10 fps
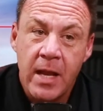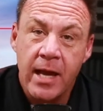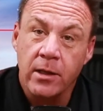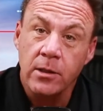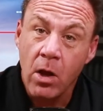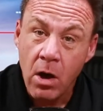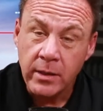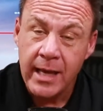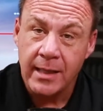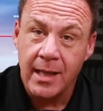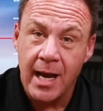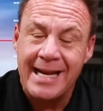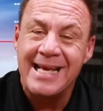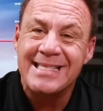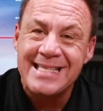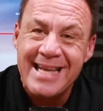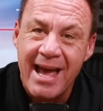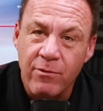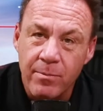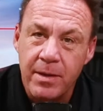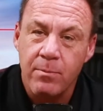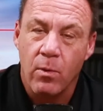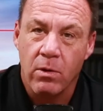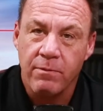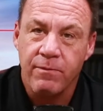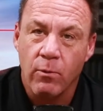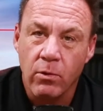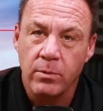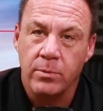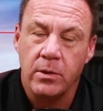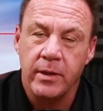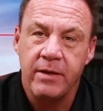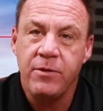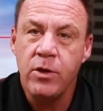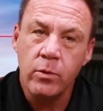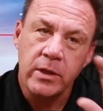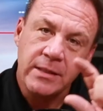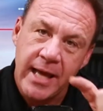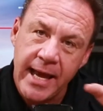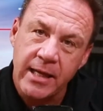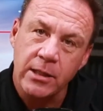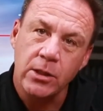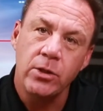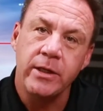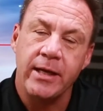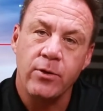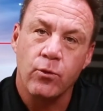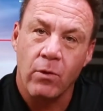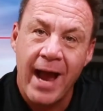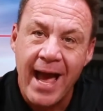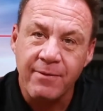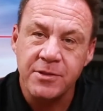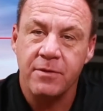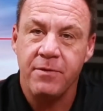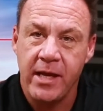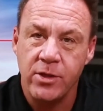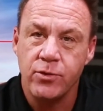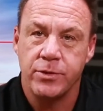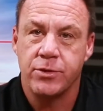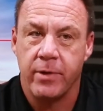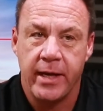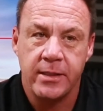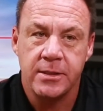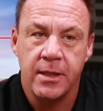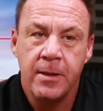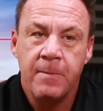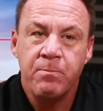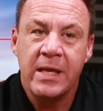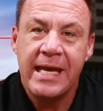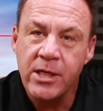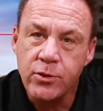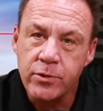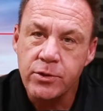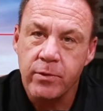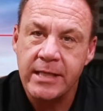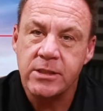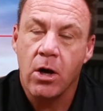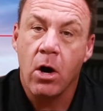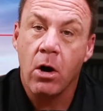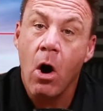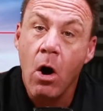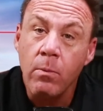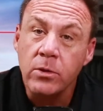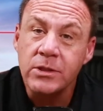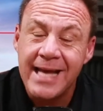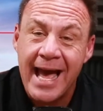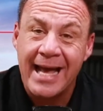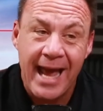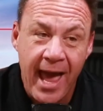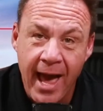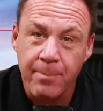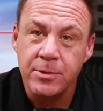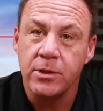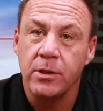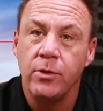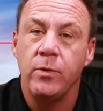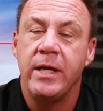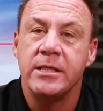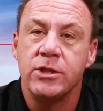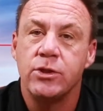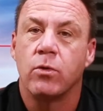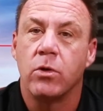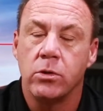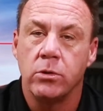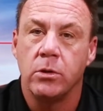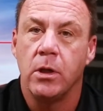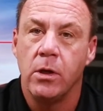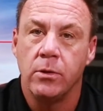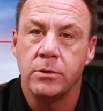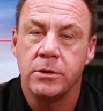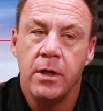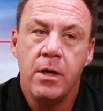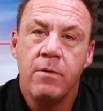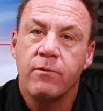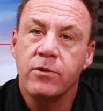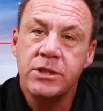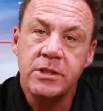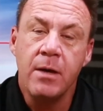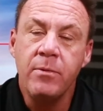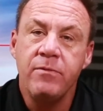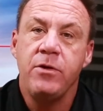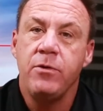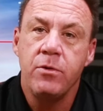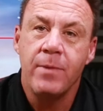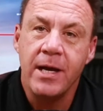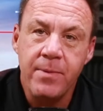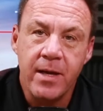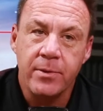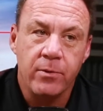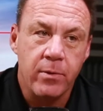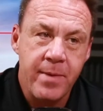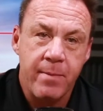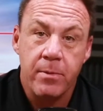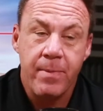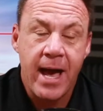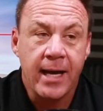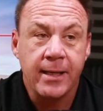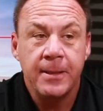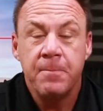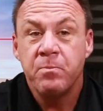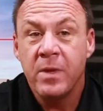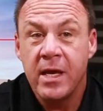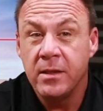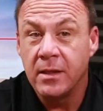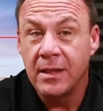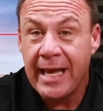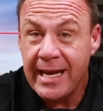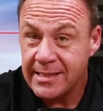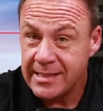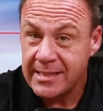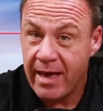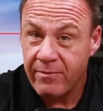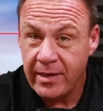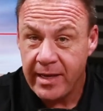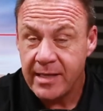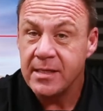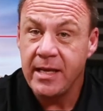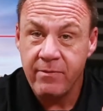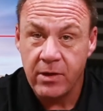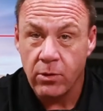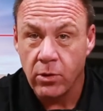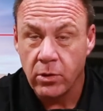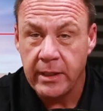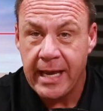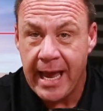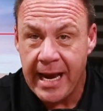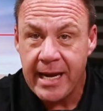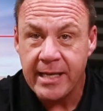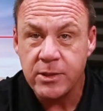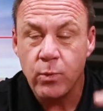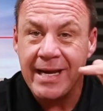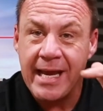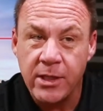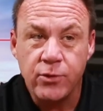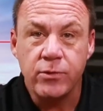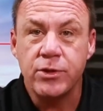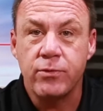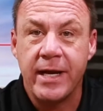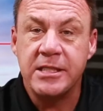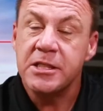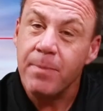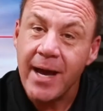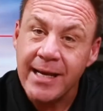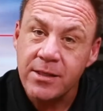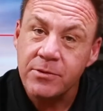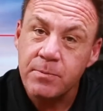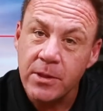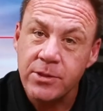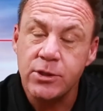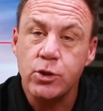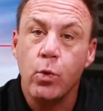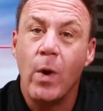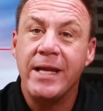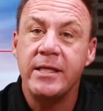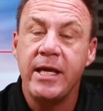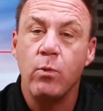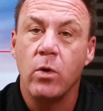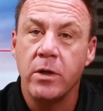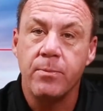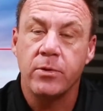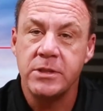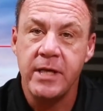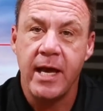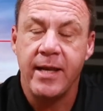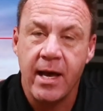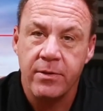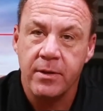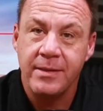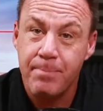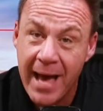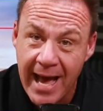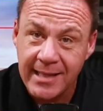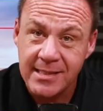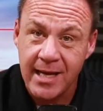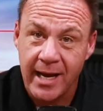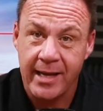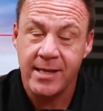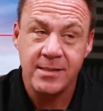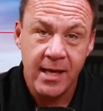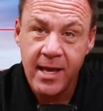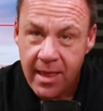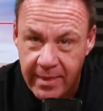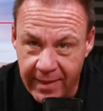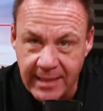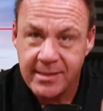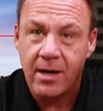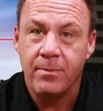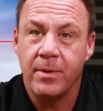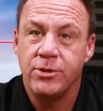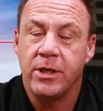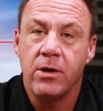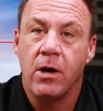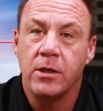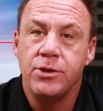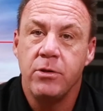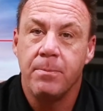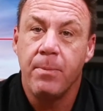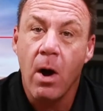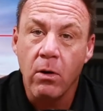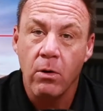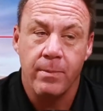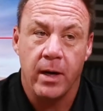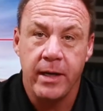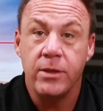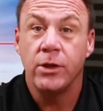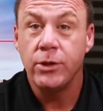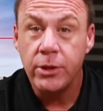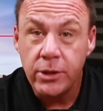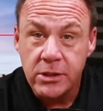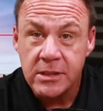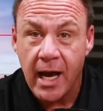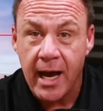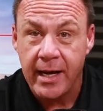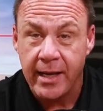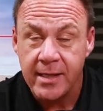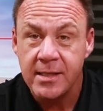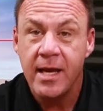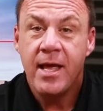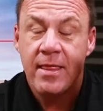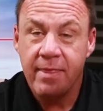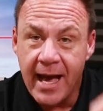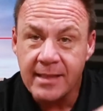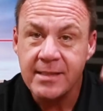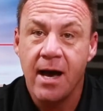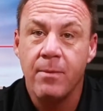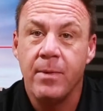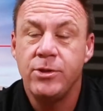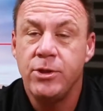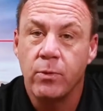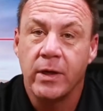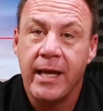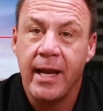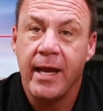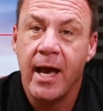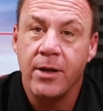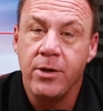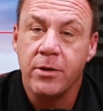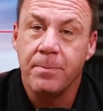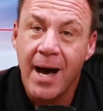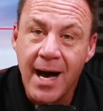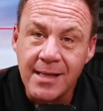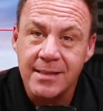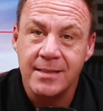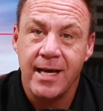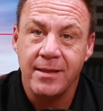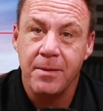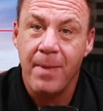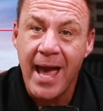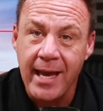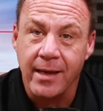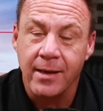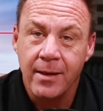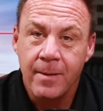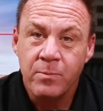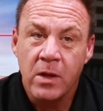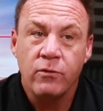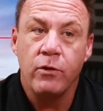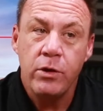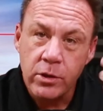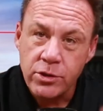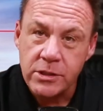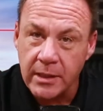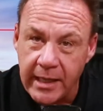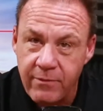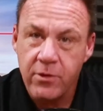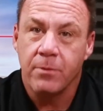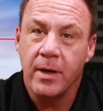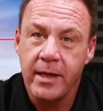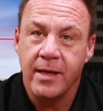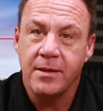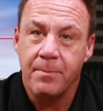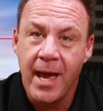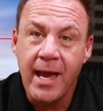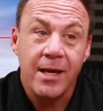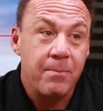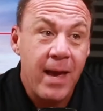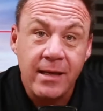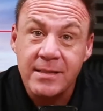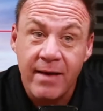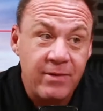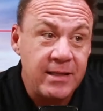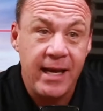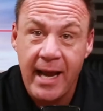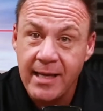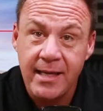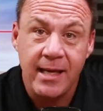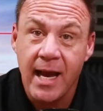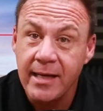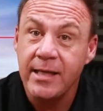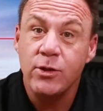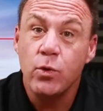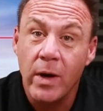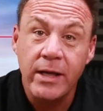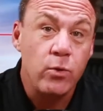And along that line, it's never been more affordable. If you were to take a look at graphs of interest rates are almost at absolute historical lows. For some of you, you might be able to remember back in the late 70s and even early 80s when interest rates spiked to as much as 21%. Now, the bad side is that's how much it cost you to borrow money. The good side is that's how much you were getting on your deposits at the bank. So you could just leave your money at the bank and make 17, 18, 19, 20,